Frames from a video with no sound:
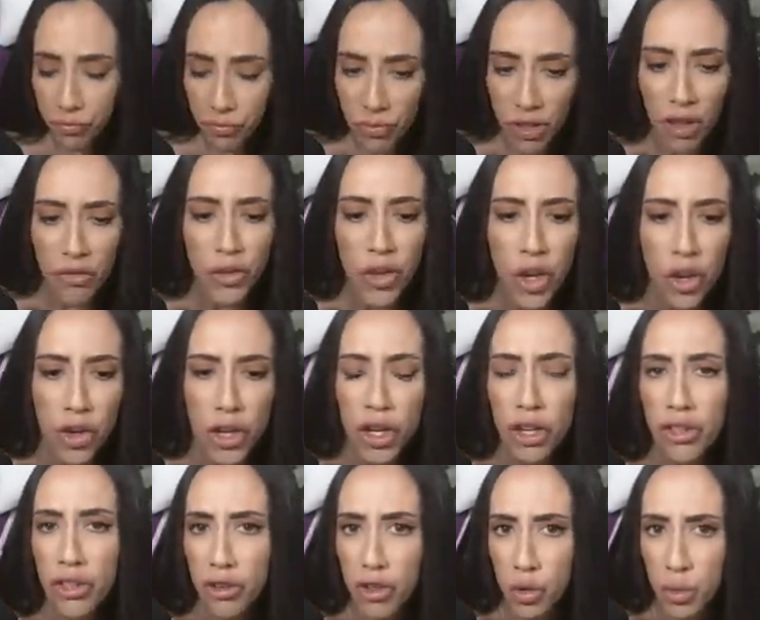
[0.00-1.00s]
if you go to
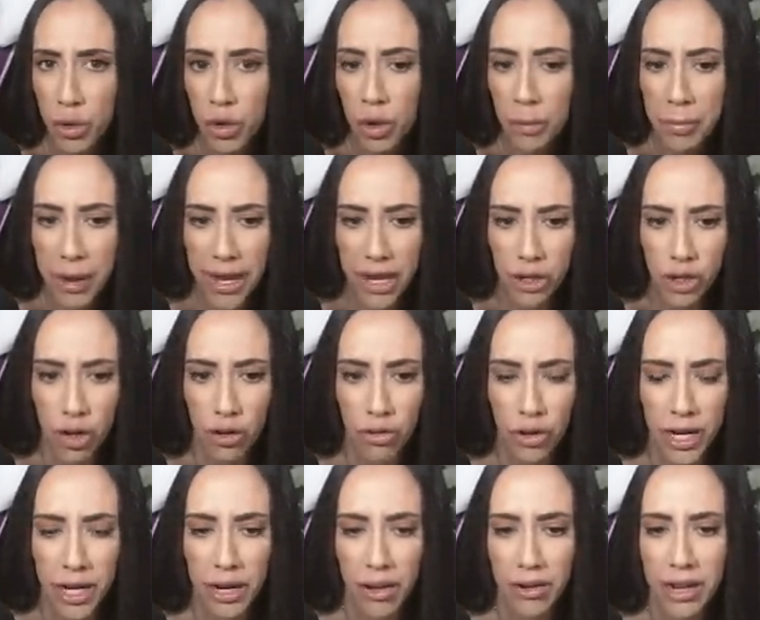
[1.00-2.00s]
their Twitter page over
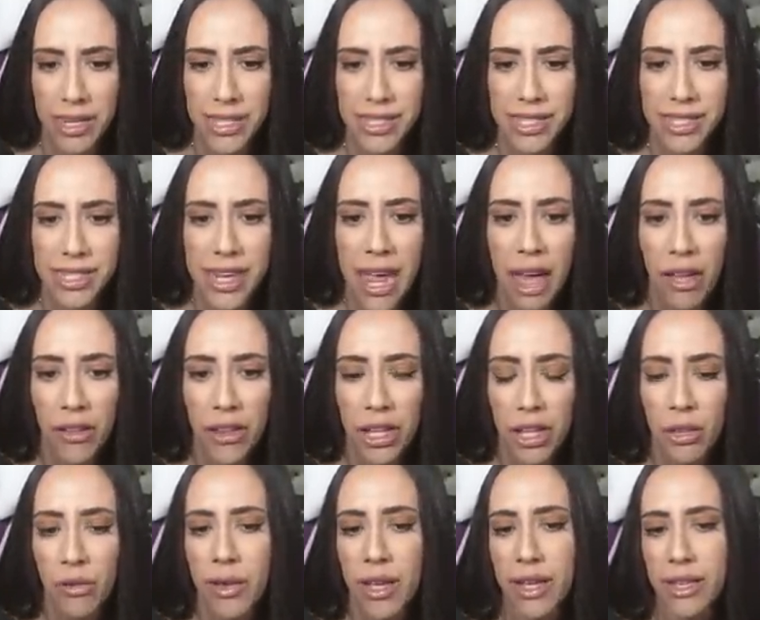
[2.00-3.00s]
here, it's telling
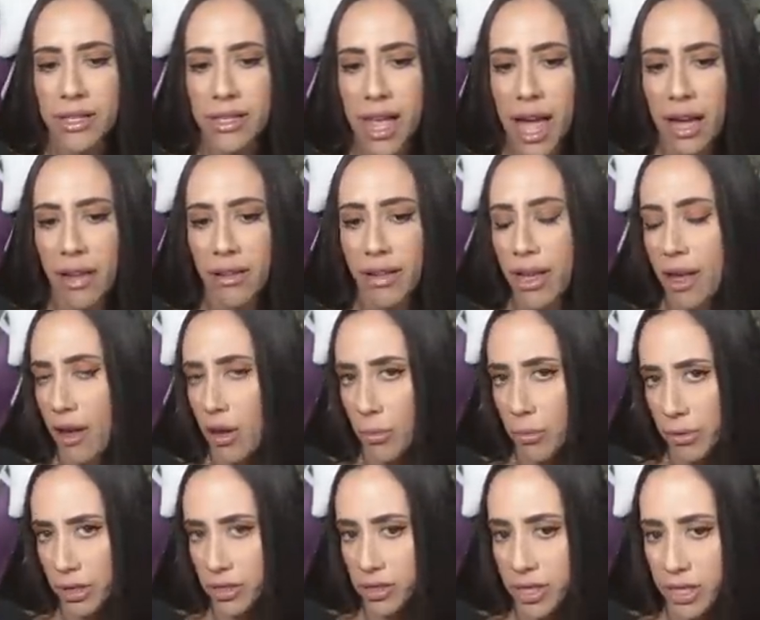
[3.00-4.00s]
you exactly how
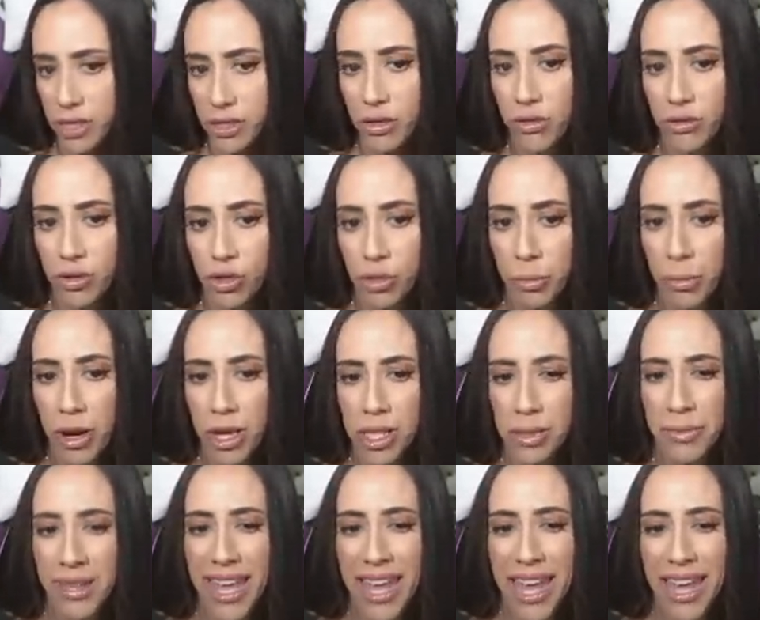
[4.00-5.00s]
much they sold. So
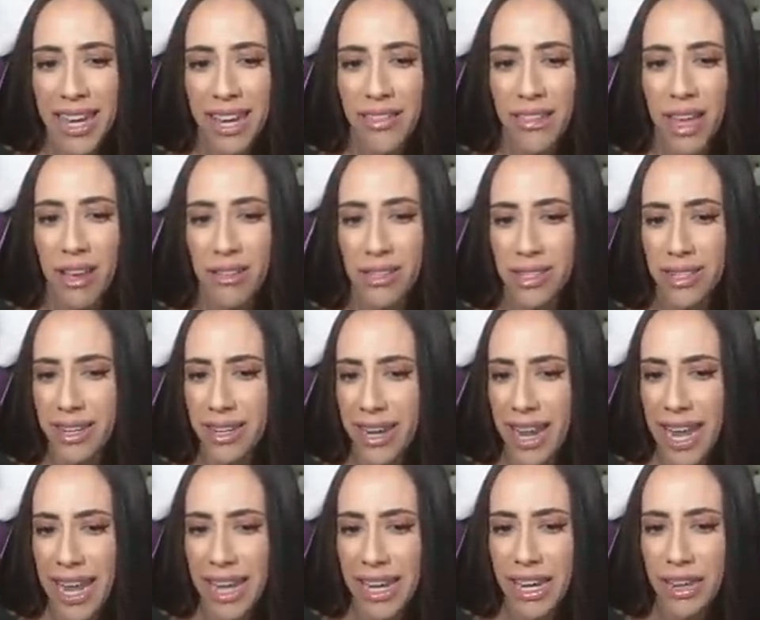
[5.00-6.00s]
approximately
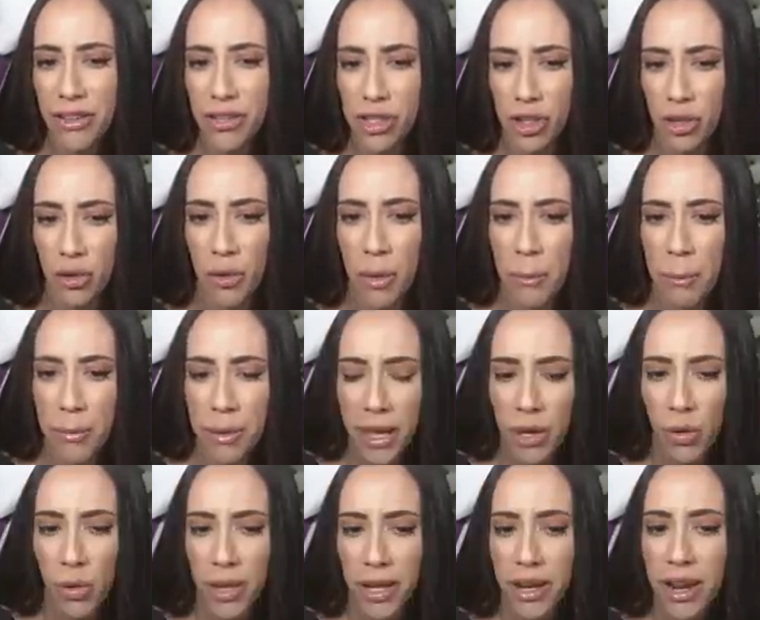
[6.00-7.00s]
80,082
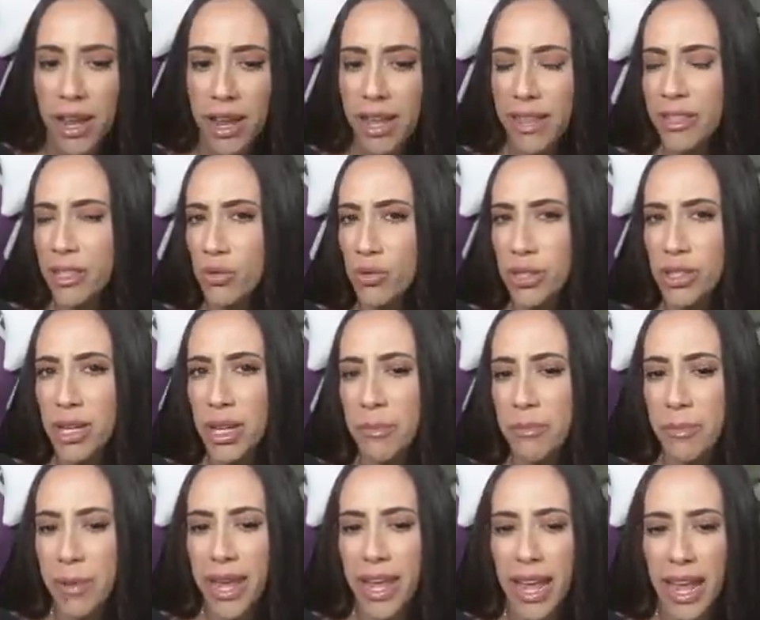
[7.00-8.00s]
Bitcoin. And this was
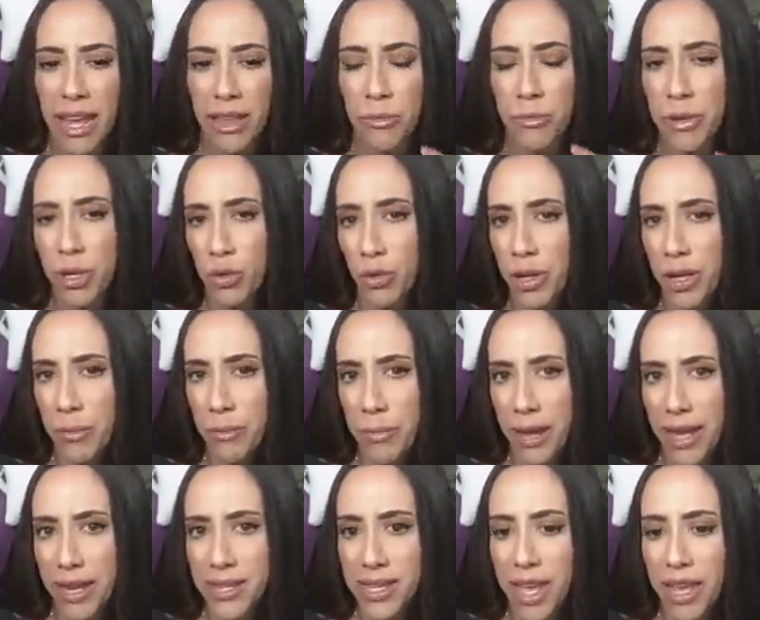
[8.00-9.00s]
done May 8th between
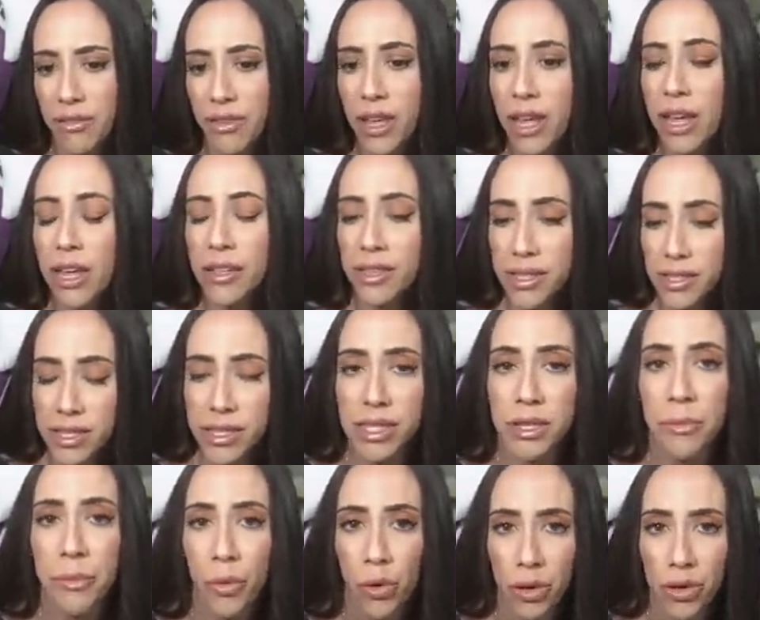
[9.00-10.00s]
May 10th. This is
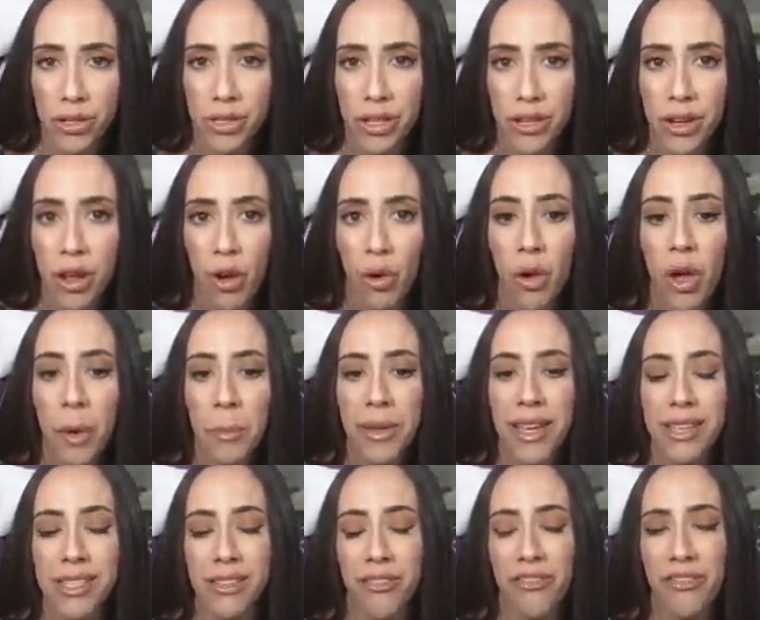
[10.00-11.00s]
important to note
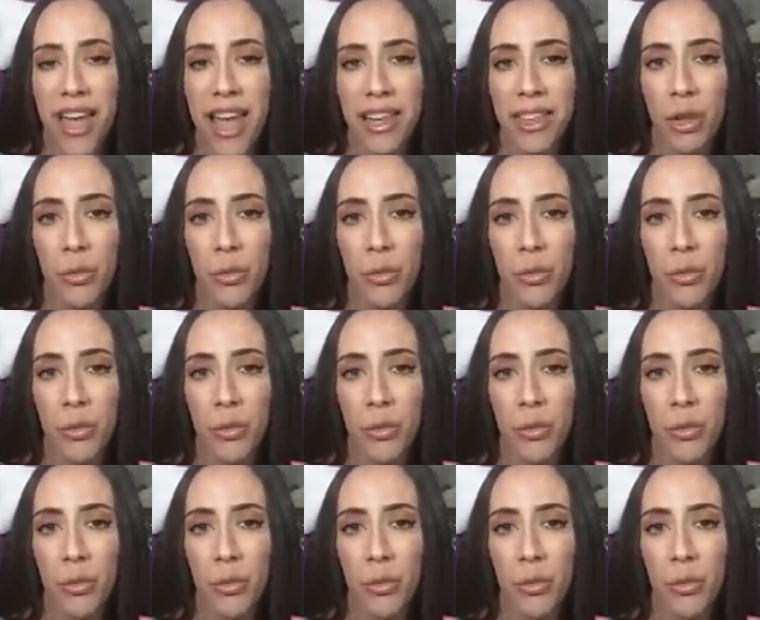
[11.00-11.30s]
because the fact that